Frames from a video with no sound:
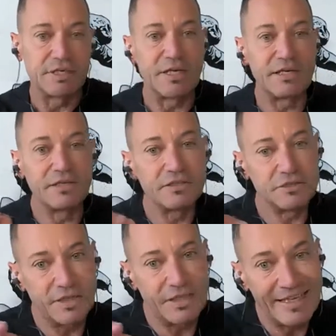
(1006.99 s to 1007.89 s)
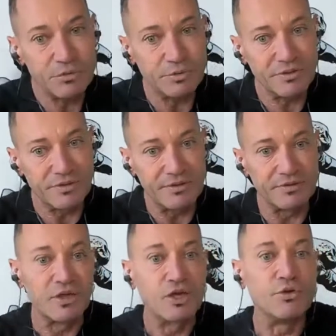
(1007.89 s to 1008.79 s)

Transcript: And it increases